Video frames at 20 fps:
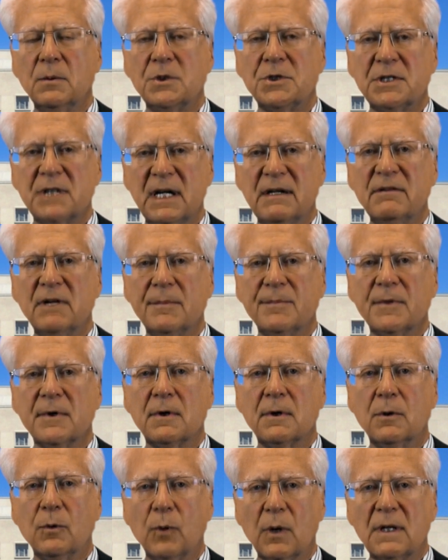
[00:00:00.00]
which gave up
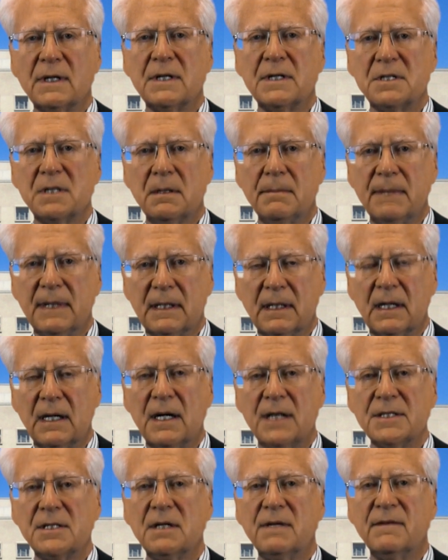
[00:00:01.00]
the coordinates in
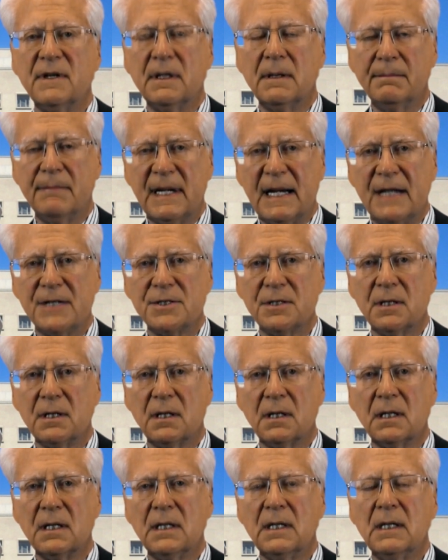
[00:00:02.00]
Benghazi of the
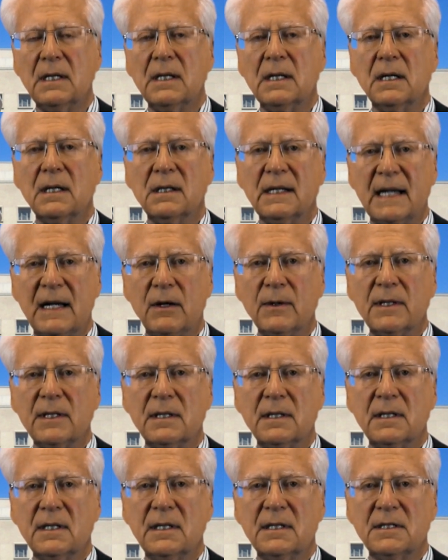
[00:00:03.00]
ambassador,
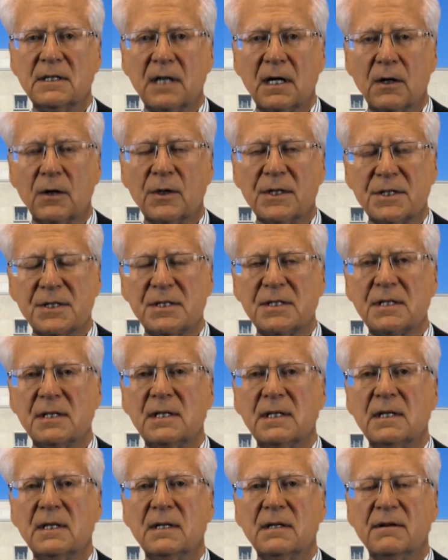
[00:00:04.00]
allowing the terrorists
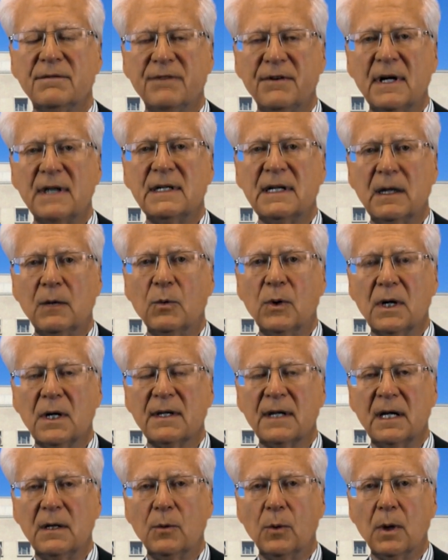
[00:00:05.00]
to find out
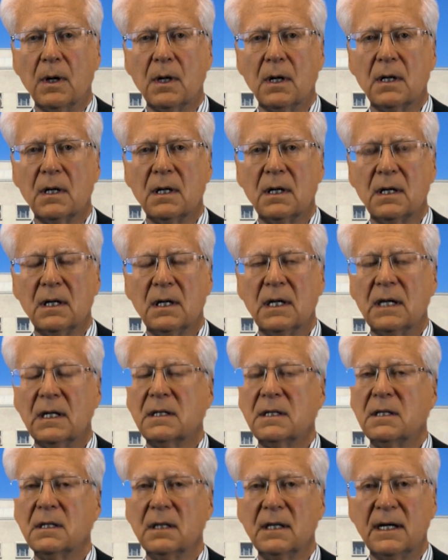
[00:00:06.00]
where they were
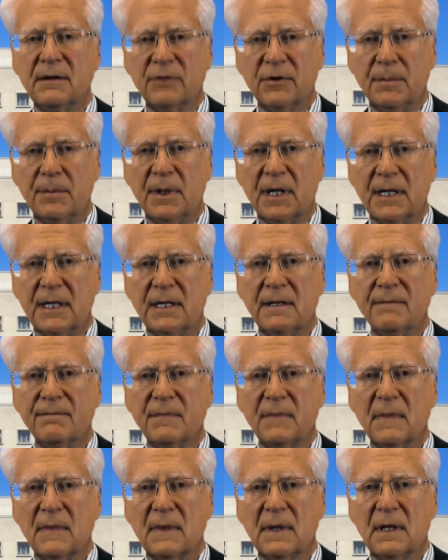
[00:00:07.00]
and kill everybody.
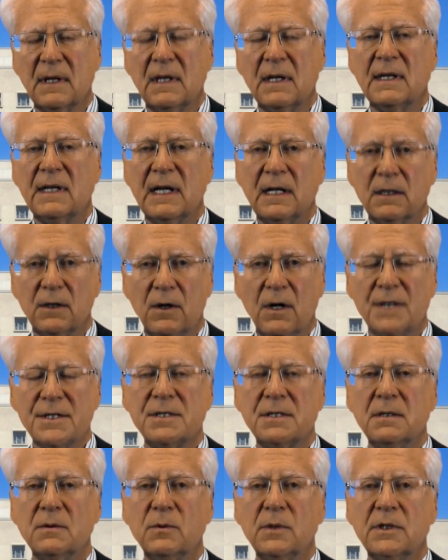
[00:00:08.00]
That
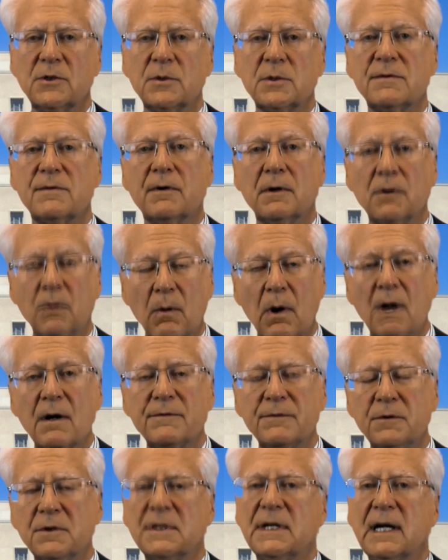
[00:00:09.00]
lawsuit, which was for
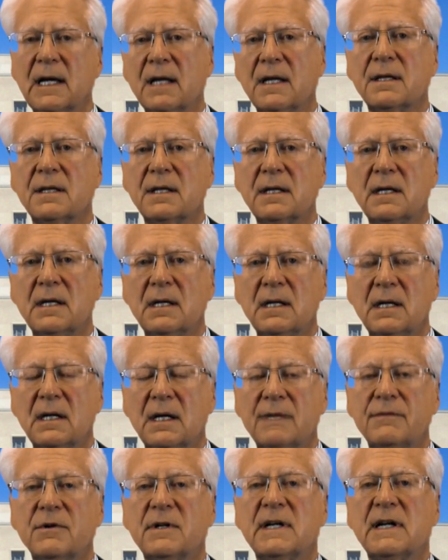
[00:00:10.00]
wrongful death
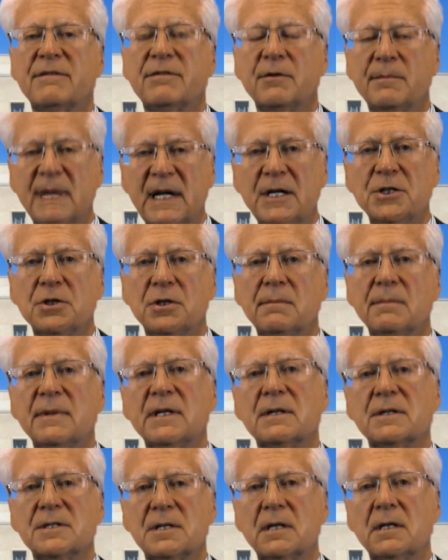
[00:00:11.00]
and for defamation,
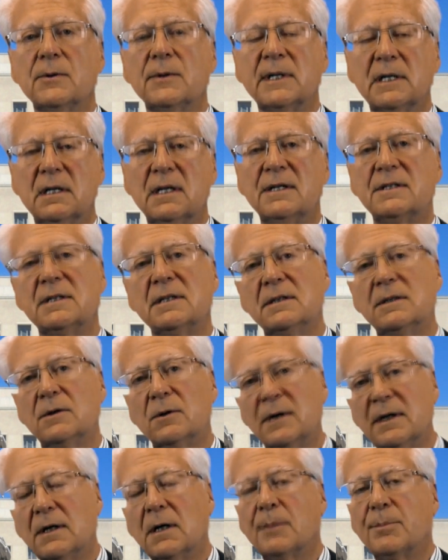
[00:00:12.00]
because Hillary Clinton,
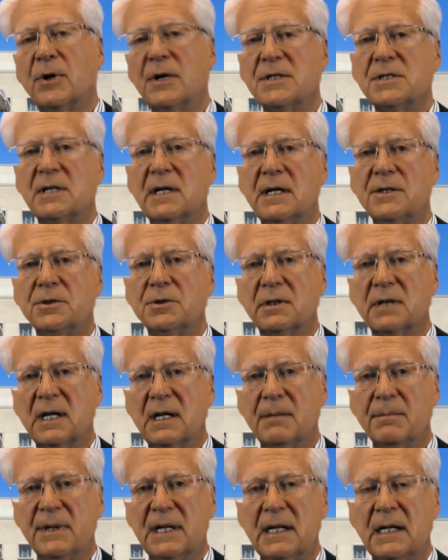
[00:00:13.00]
during her presidential
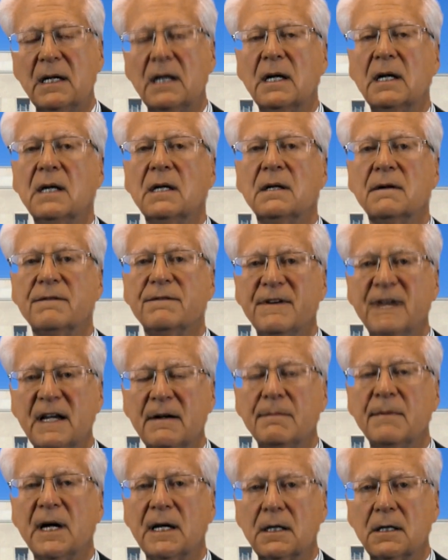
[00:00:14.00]
campaign,
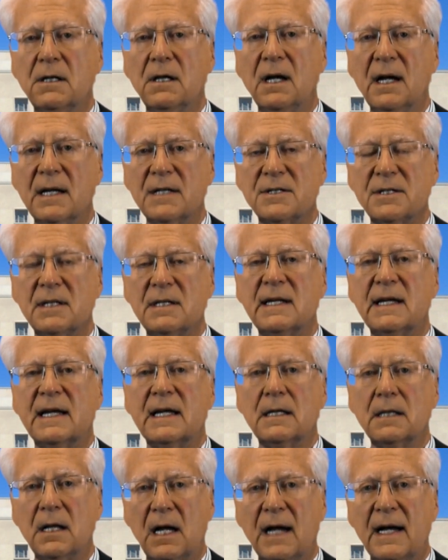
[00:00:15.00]
defamed my client, said they
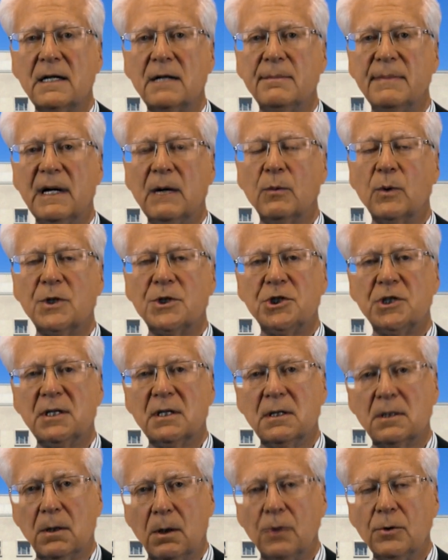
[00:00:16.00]
had lied about what she
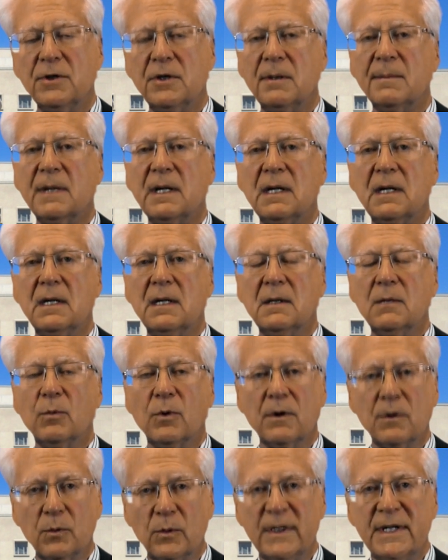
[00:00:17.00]
had told them
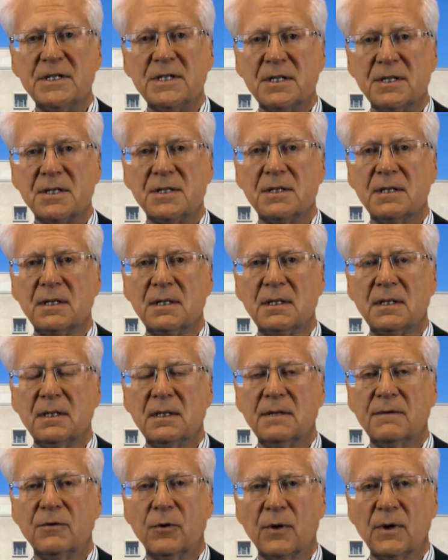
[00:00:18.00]
were the reasons
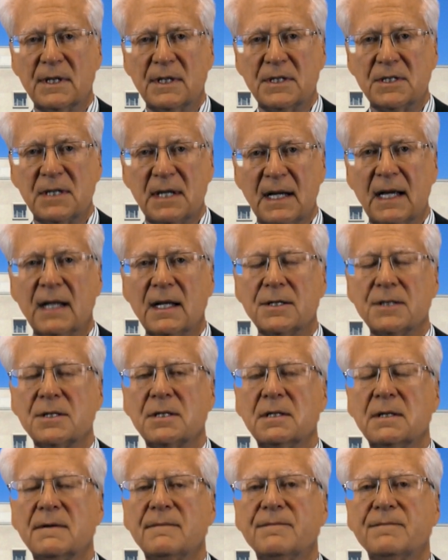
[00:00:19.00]
for these
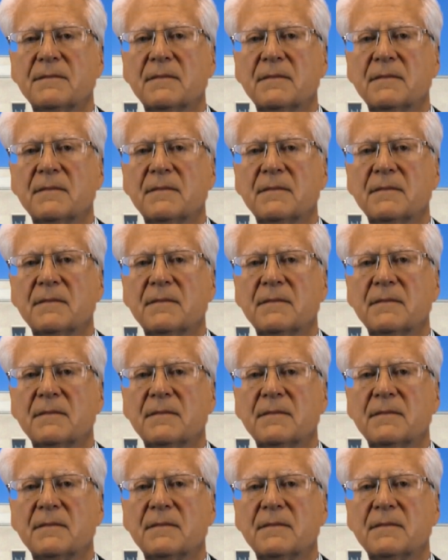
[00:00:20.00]
deaths.